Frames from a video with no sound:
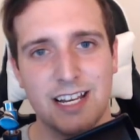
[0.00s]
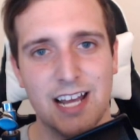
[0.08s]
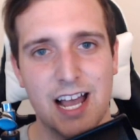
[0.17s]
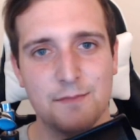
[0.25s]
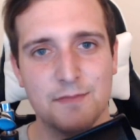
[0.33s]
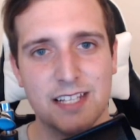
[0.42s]
and
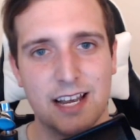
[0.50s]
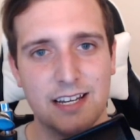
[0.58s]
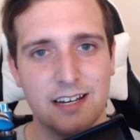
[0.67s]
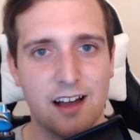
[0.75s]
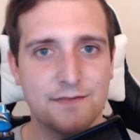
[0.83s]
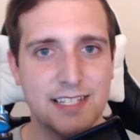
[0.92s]
I'm
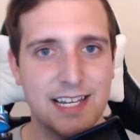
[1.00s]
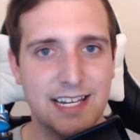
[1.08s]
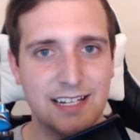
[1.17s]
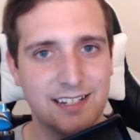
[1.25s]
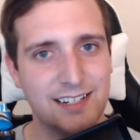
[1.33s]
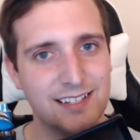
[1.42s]
signing off
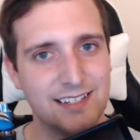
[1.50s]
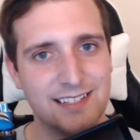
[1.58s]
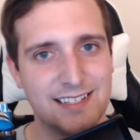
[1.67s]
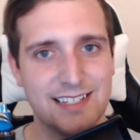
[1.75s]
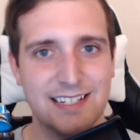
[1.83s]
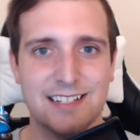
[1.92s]
saying see you